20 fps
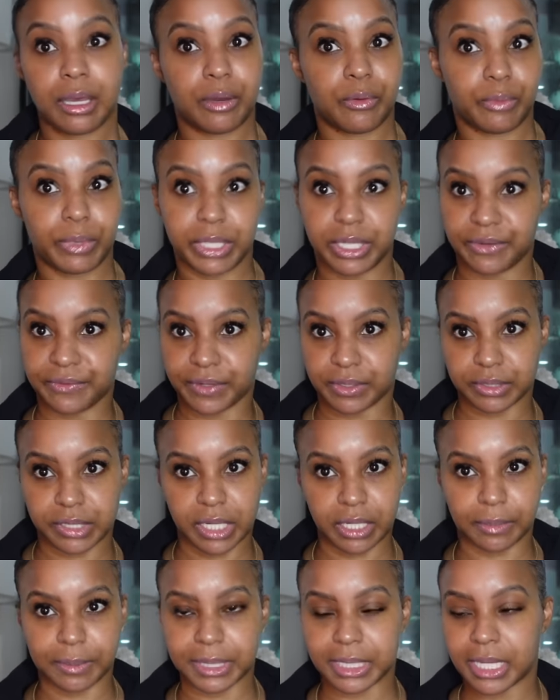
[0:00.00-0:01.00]
We ain't even gonna
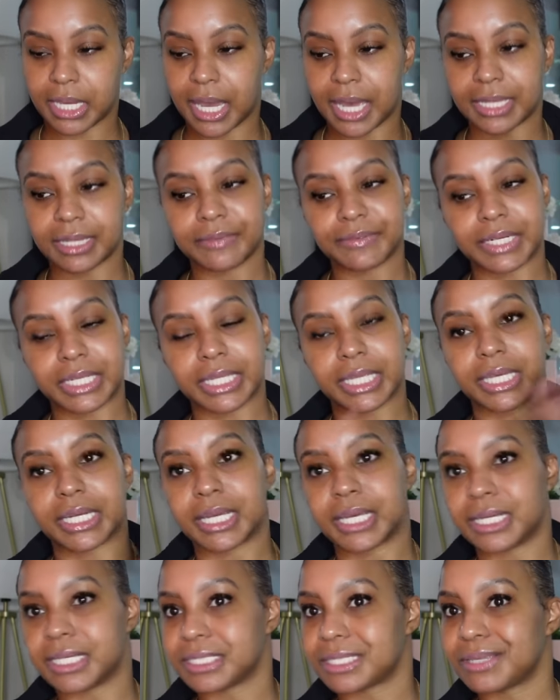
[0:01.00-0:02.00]
talk about that. I live in Atlanta
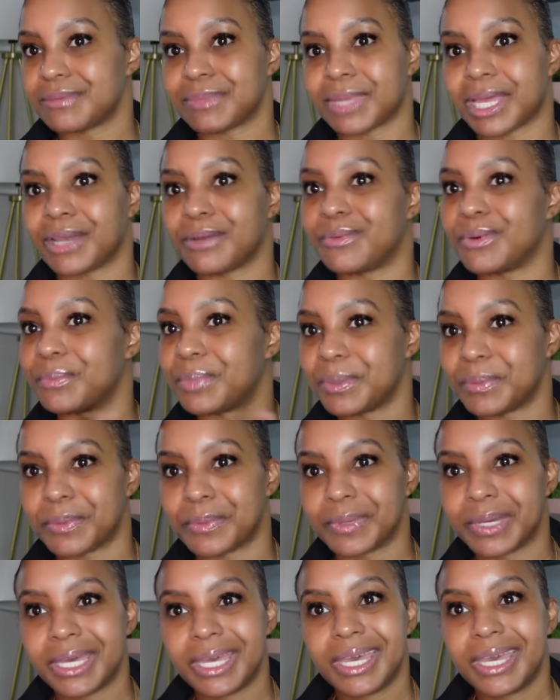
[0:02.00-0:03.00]
and it seemed like when people,